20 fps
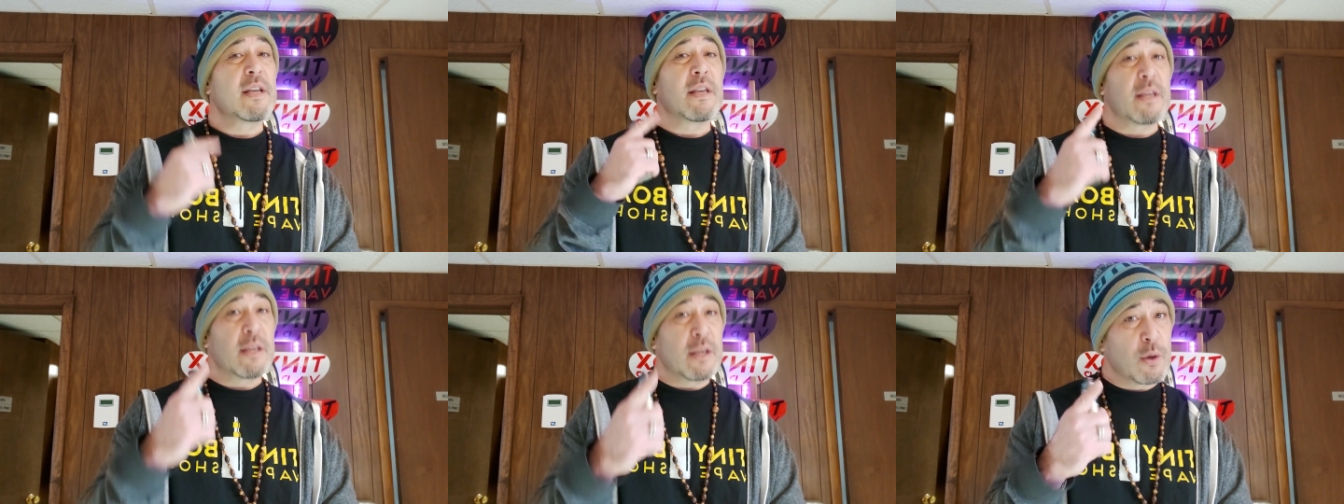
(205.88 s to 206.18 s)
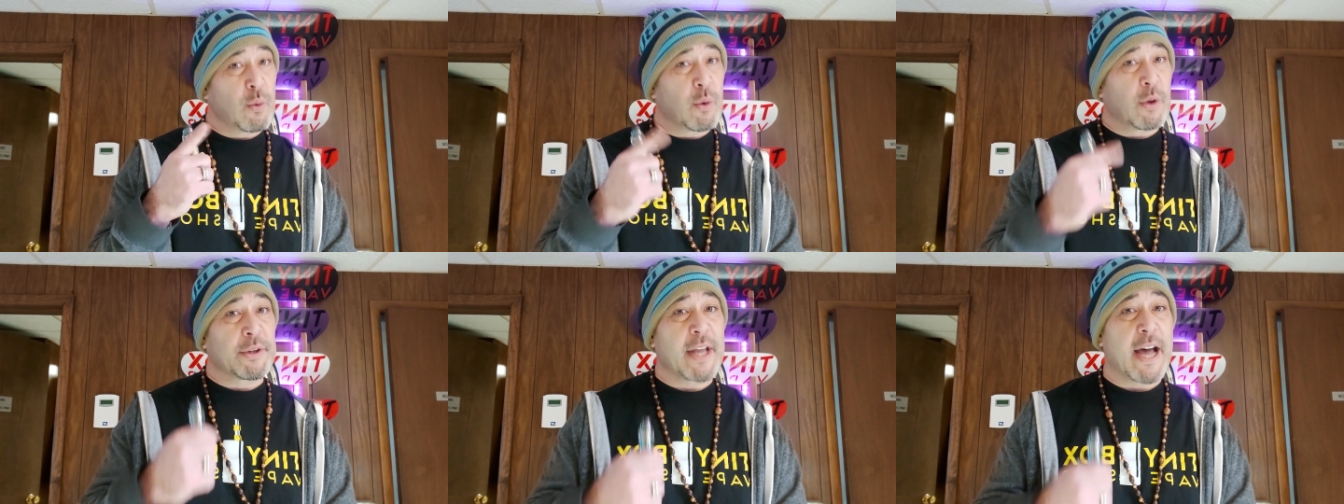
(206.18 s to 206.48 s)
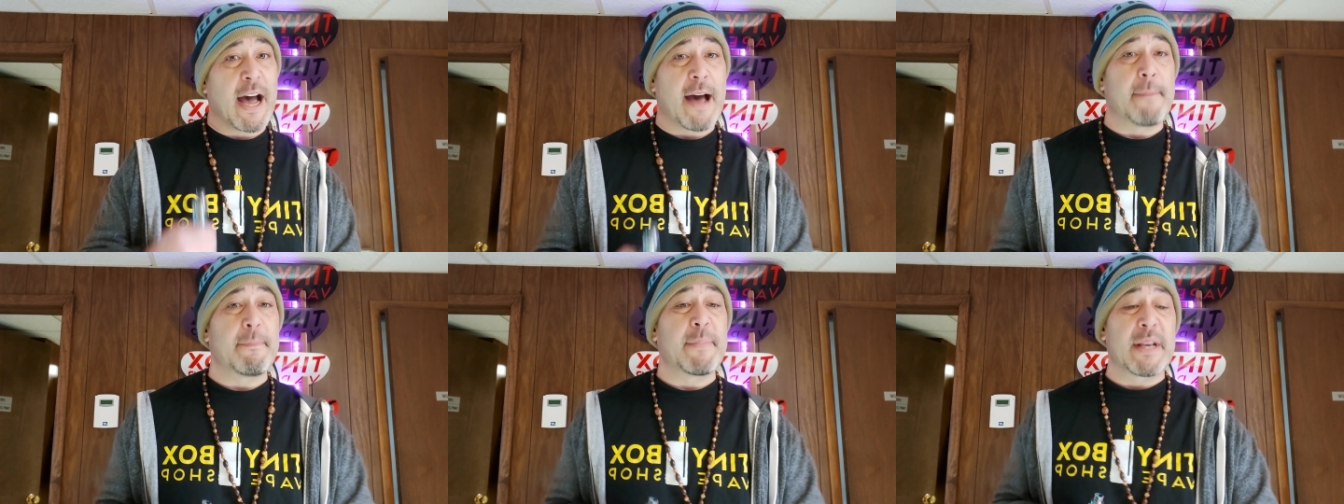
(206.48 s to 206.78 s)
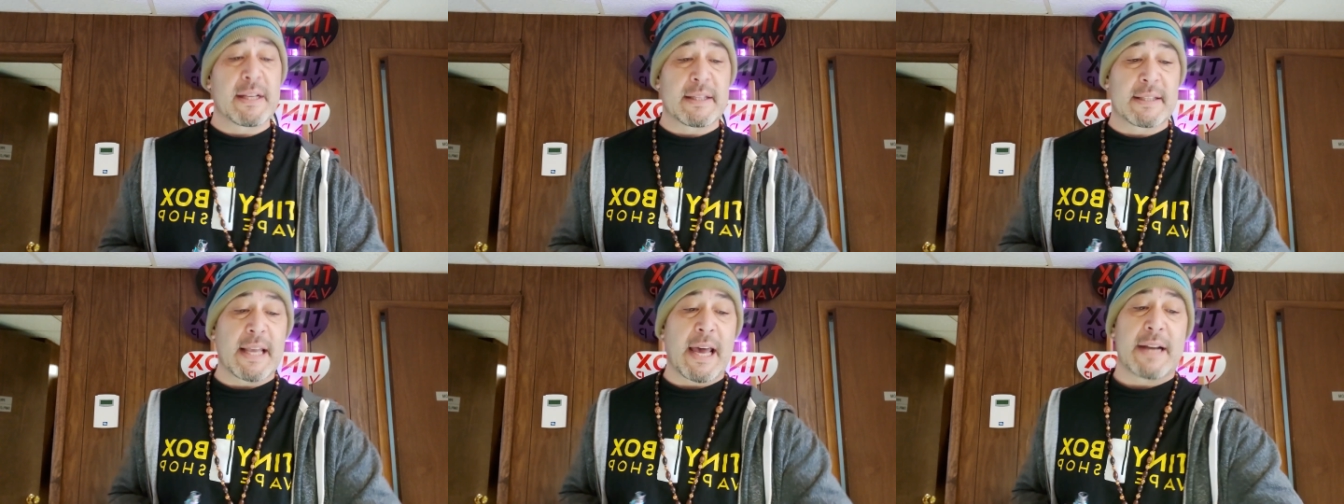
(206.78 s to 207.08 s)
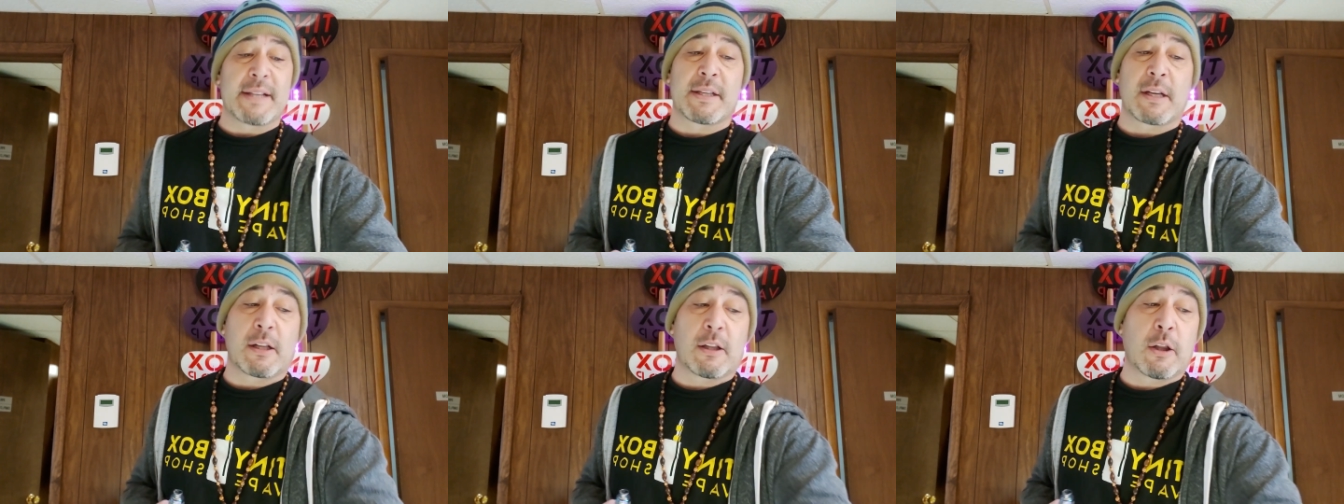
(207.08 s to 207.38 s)
You will not, because
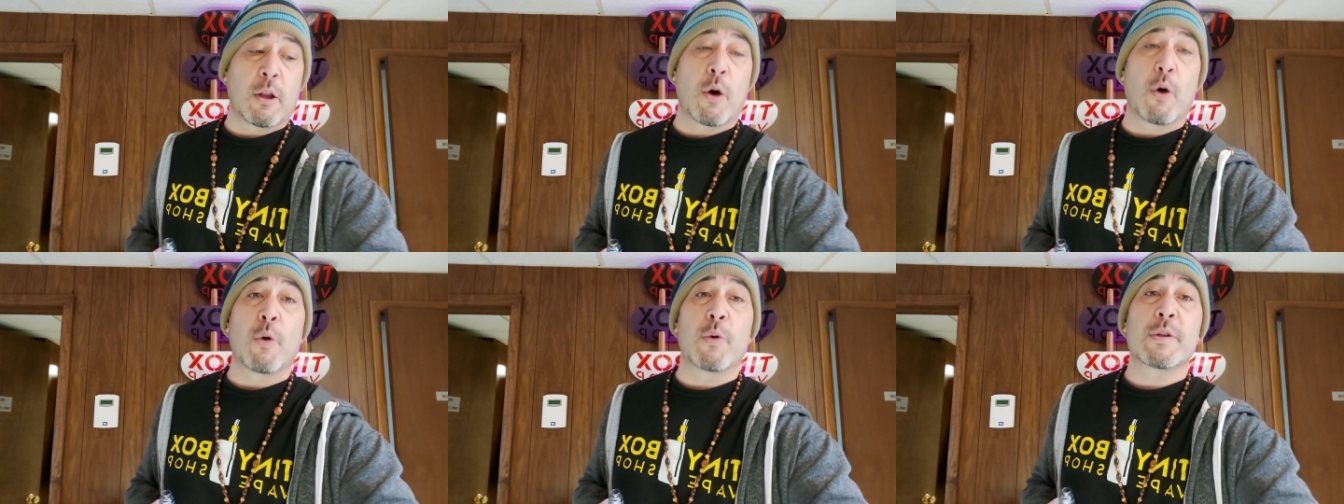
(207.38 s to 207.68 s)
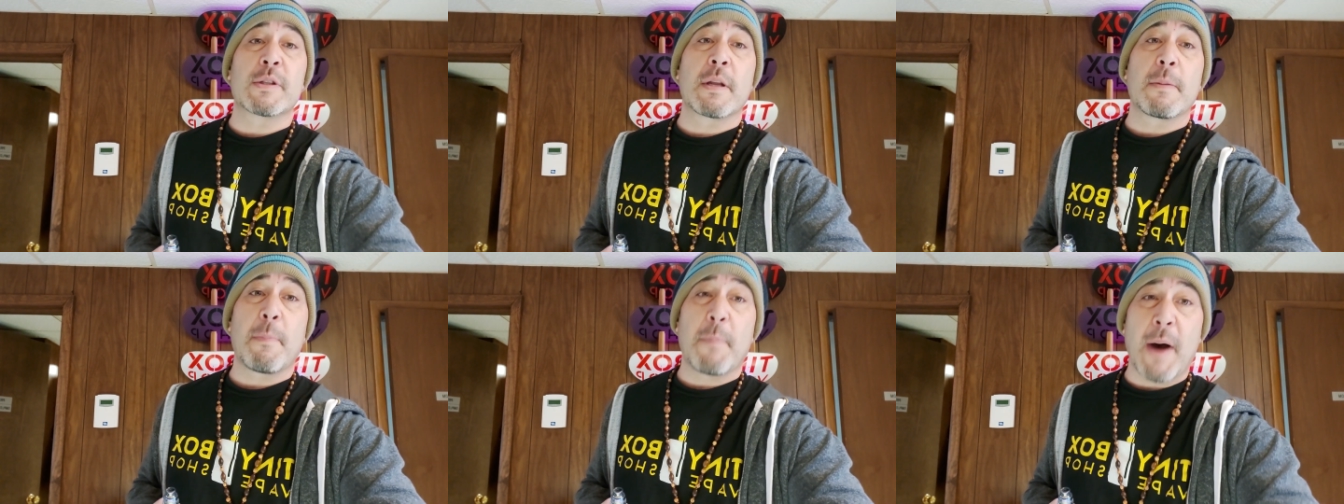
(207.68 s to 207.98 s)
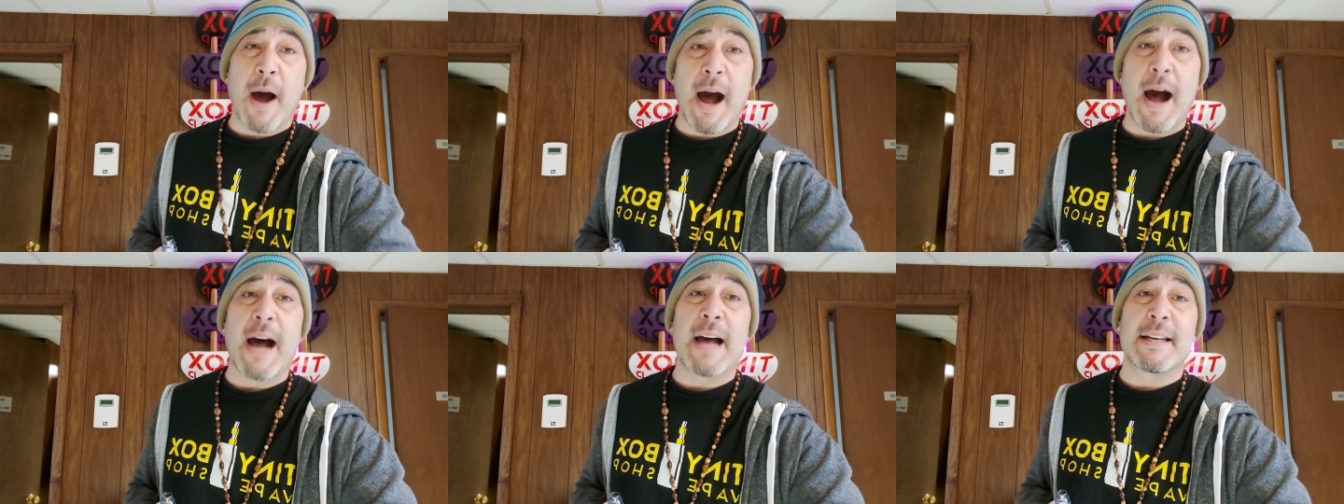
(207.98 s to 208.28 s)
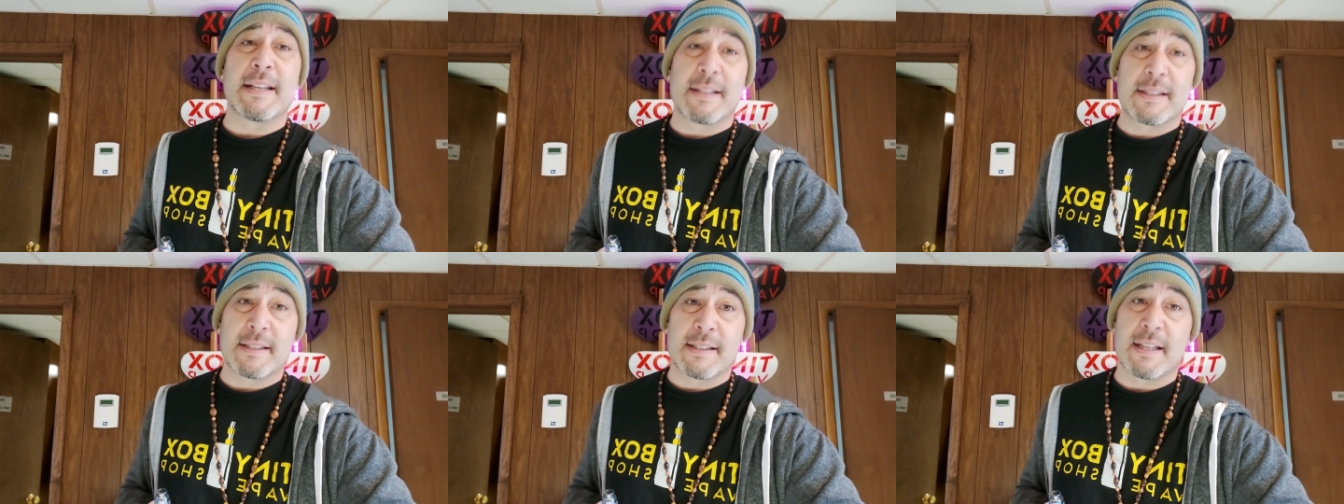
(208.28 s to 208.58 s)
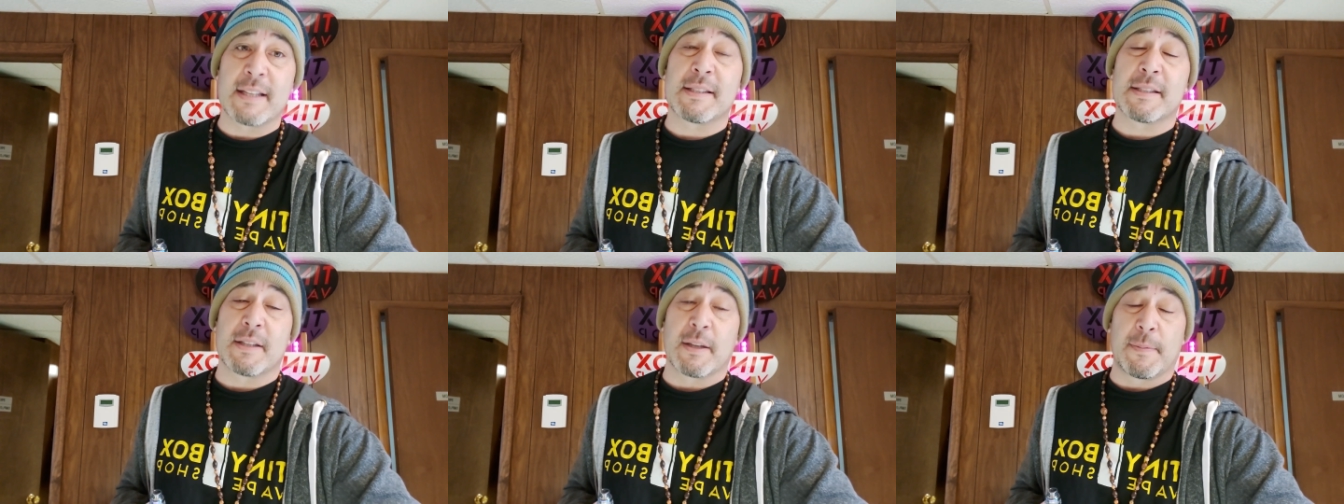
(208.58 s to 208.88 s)
that is a closed pod
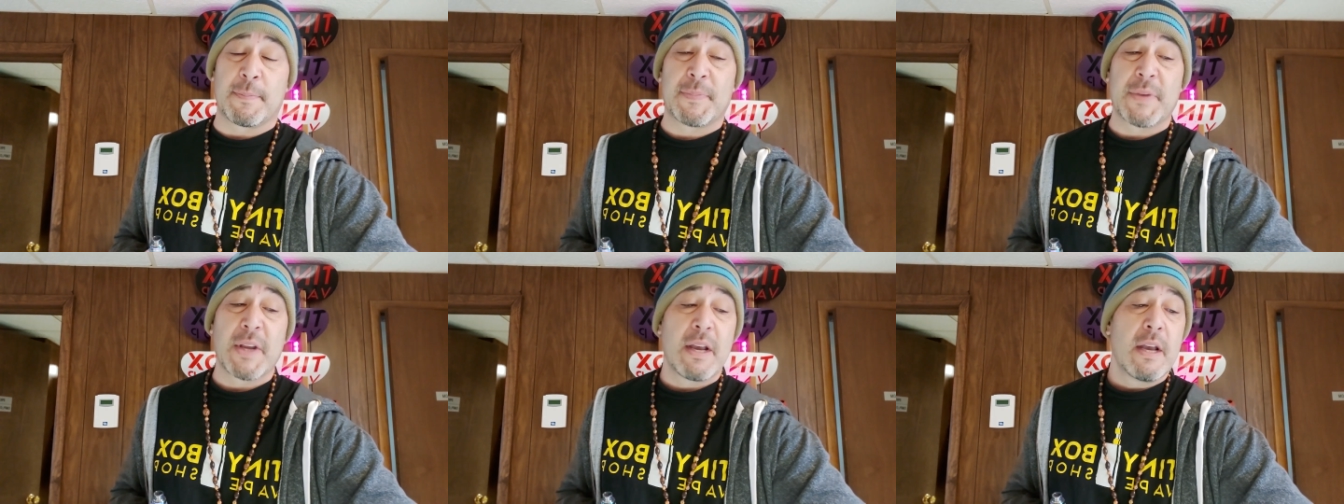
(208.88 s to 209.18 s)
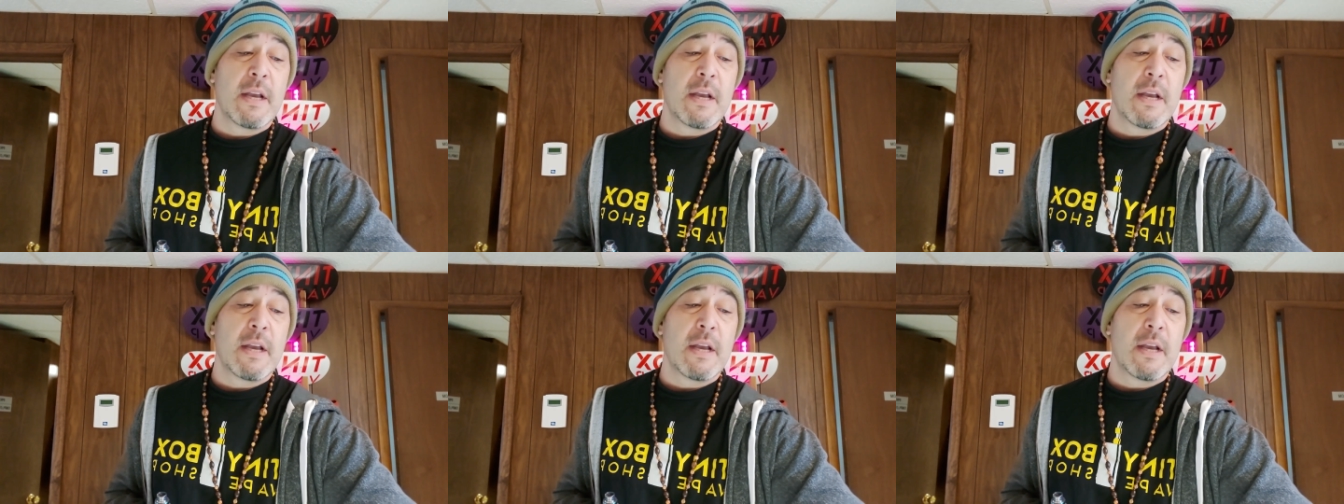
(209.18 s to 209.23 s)
system.